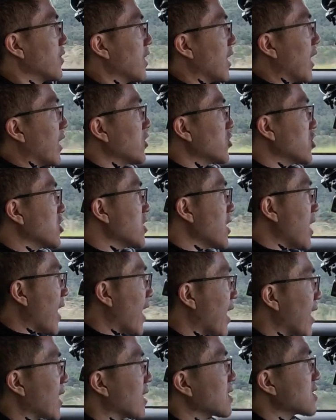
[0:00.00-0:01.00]
The engine
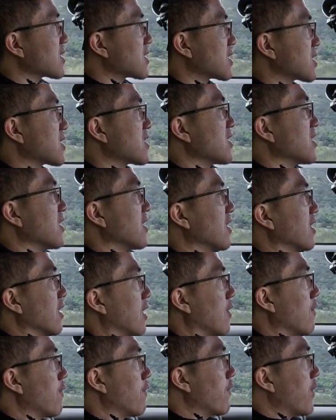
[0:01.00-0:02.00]
has
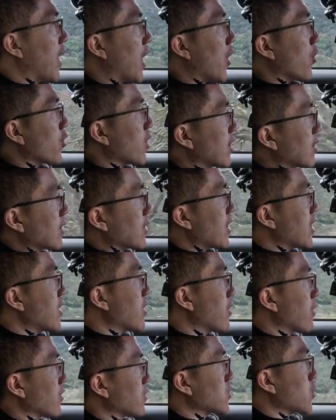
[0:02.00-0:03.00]
a very
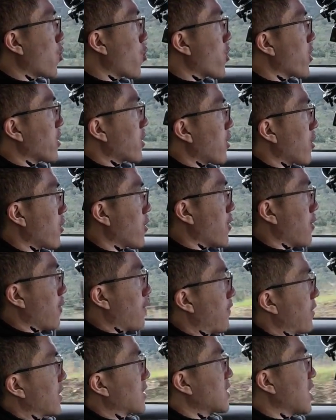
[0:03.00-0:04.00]
linear torque
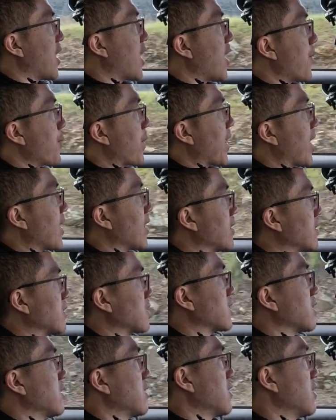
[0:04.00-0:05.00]
curve. The top
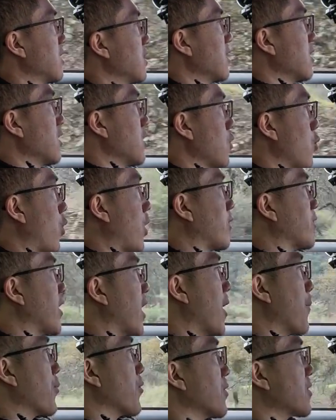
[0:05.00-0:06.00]
end, while not